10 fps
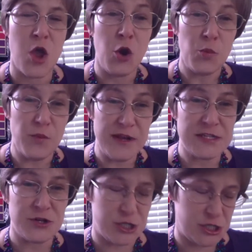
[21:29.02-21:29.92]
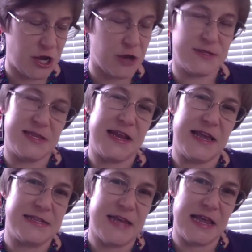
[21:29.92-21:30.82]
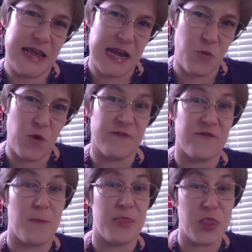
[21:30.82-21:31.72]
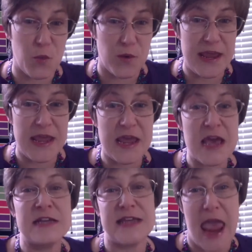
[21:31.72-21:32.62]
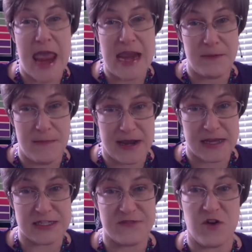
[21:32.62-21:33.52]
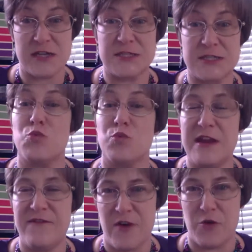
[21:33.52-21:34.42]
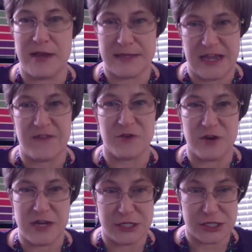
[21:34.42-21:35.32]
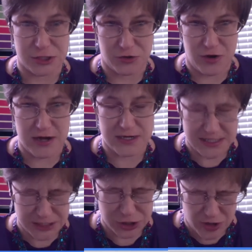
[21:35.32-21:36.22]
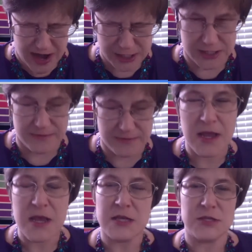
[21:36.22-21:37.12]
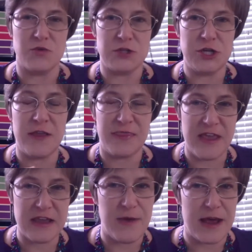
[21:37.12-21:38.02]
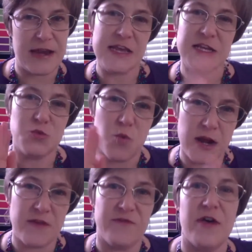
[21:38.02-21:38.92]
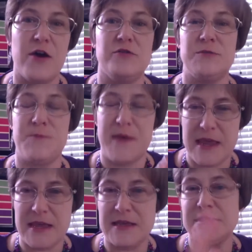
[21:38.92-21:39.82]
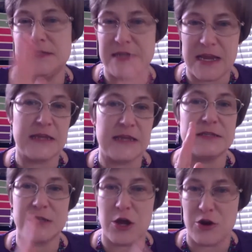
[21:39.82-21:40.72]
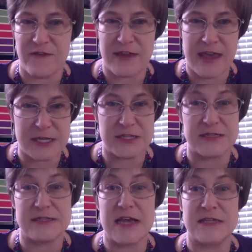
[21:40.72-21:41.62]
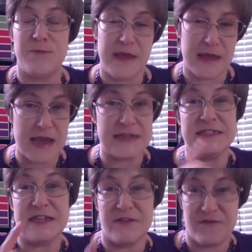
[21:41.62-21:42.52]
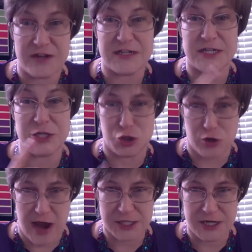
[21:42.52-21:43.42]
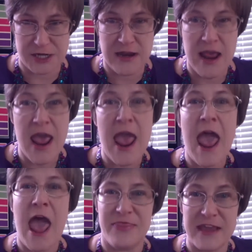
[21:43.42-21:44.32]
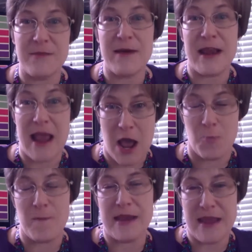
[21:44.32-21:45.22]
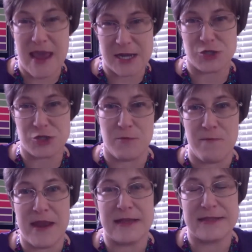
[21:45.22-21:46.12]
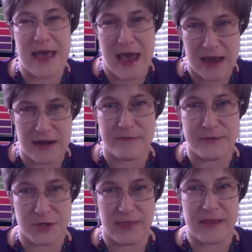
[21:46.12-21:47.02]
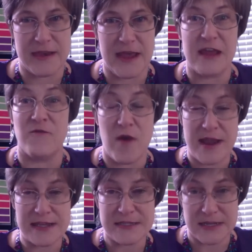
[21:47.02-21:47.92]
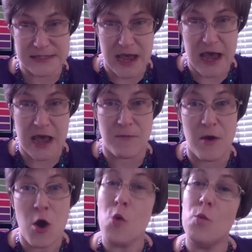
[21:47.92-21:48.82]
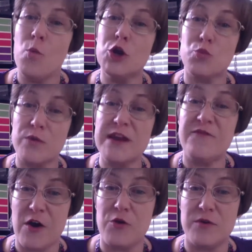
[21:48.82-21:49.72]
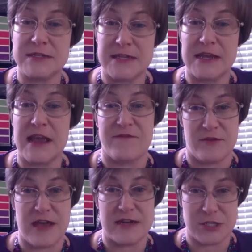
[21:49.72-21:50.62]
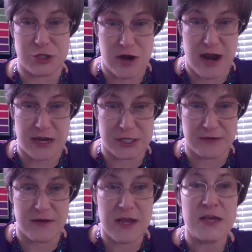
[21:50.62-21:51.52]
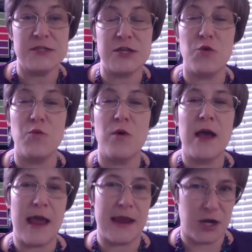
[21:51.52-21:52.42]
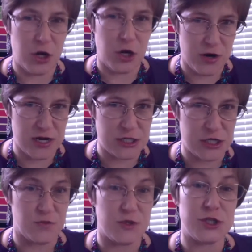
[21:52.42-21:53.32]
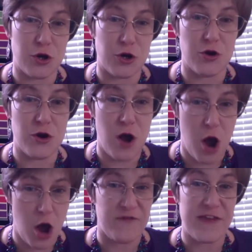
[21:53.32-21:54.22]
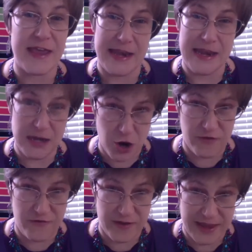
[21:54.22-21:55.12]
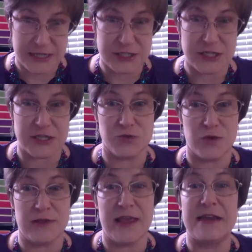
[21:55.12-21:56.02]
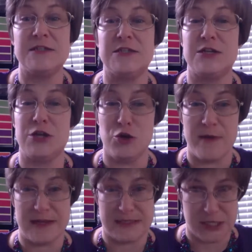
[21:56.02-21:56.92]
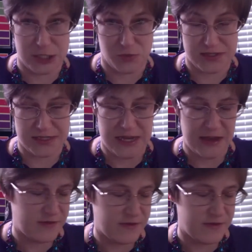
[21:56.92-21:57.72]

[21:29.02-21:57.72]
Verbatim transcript: Research shows that it can take anywhere from 3 to 8 minutes for us to refocus after each distraction. I want you to think about each one of those pings, dings, notifications as being a different distraction, and think about how many extra minutes add up during the day of wasted time when you're refocusing after that distraction. So I encourage you, turn off any notifications related to new messages received.